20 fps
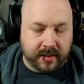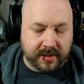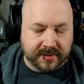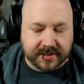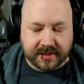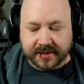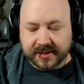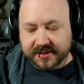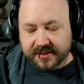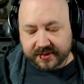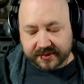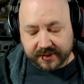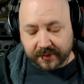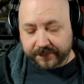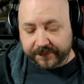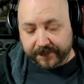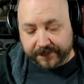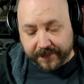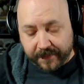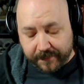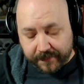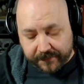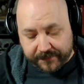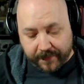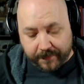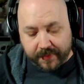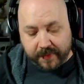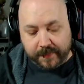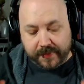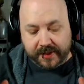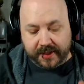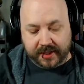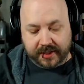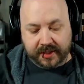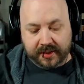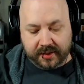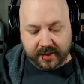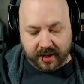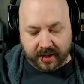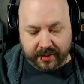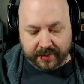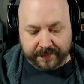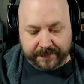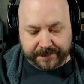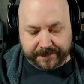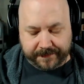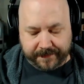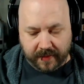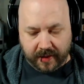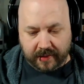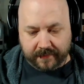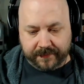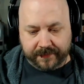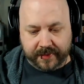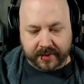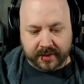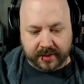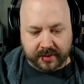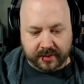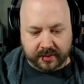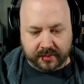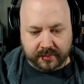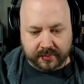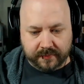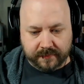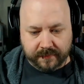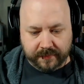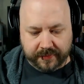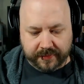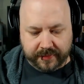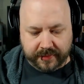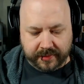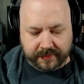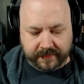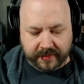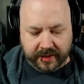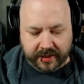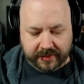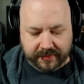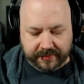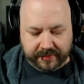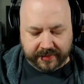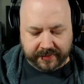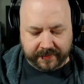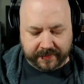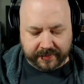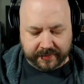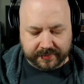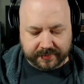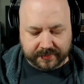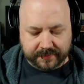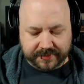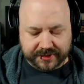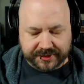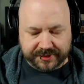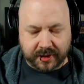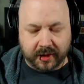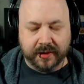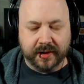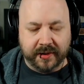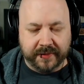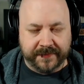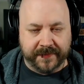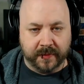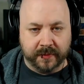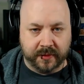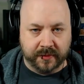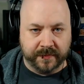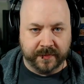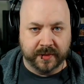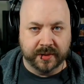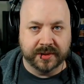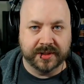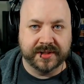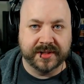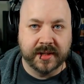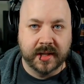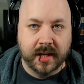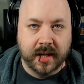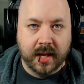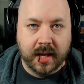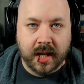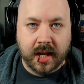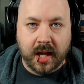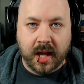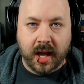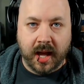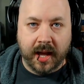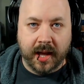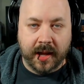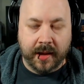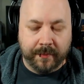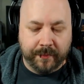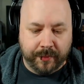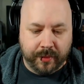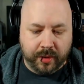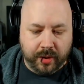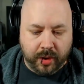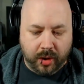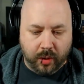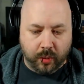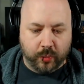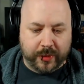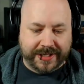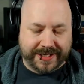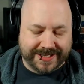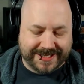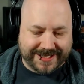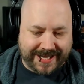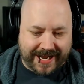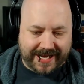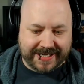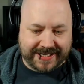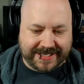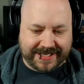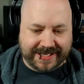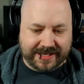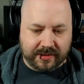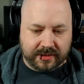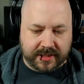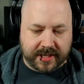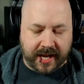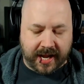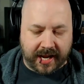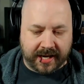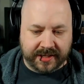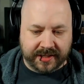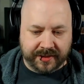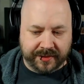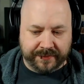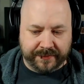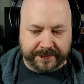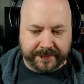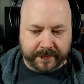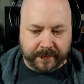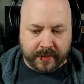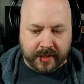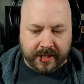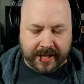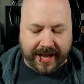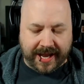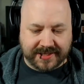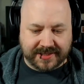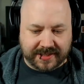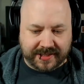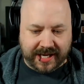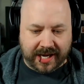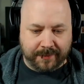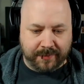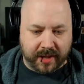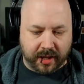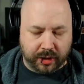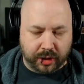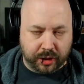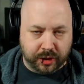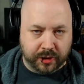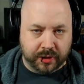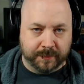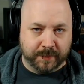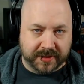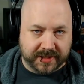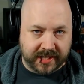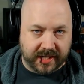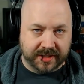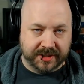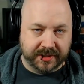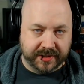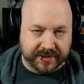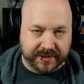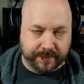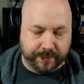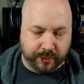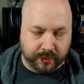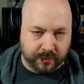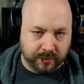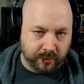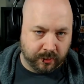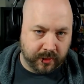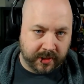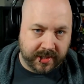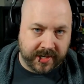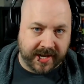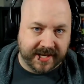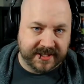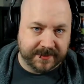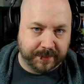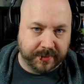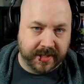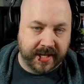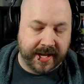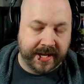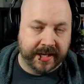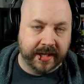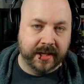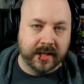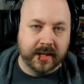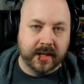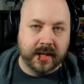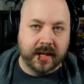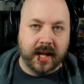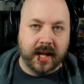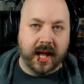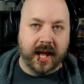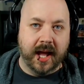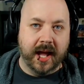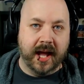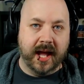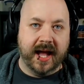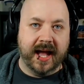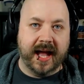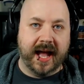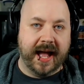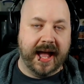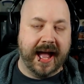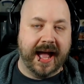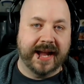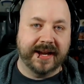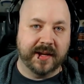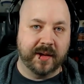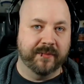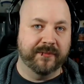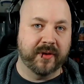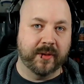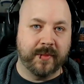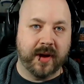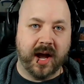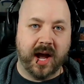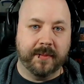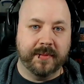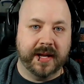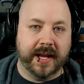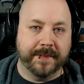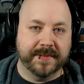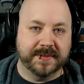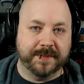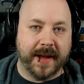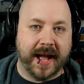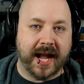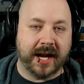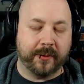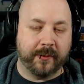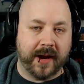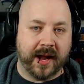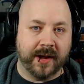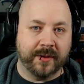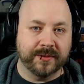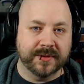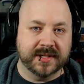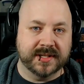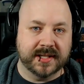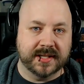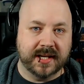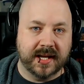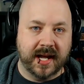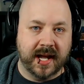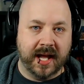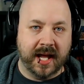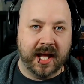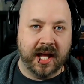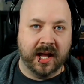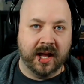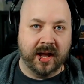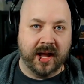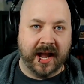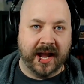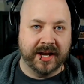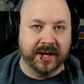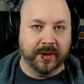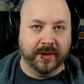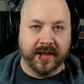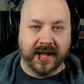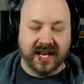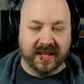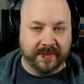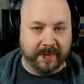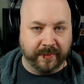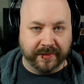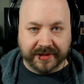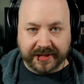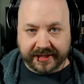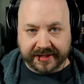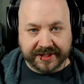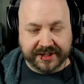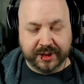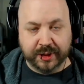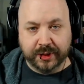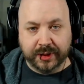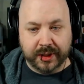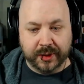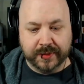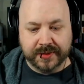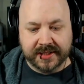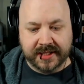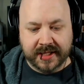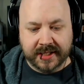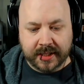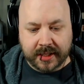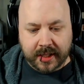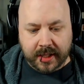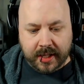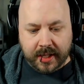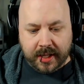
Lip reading: say this. So from the beginning of the start of Funkoverse, we designed it kind of as a game that could potentially support organized play. I come from a hobby games background. I know a lot of the people at the studio do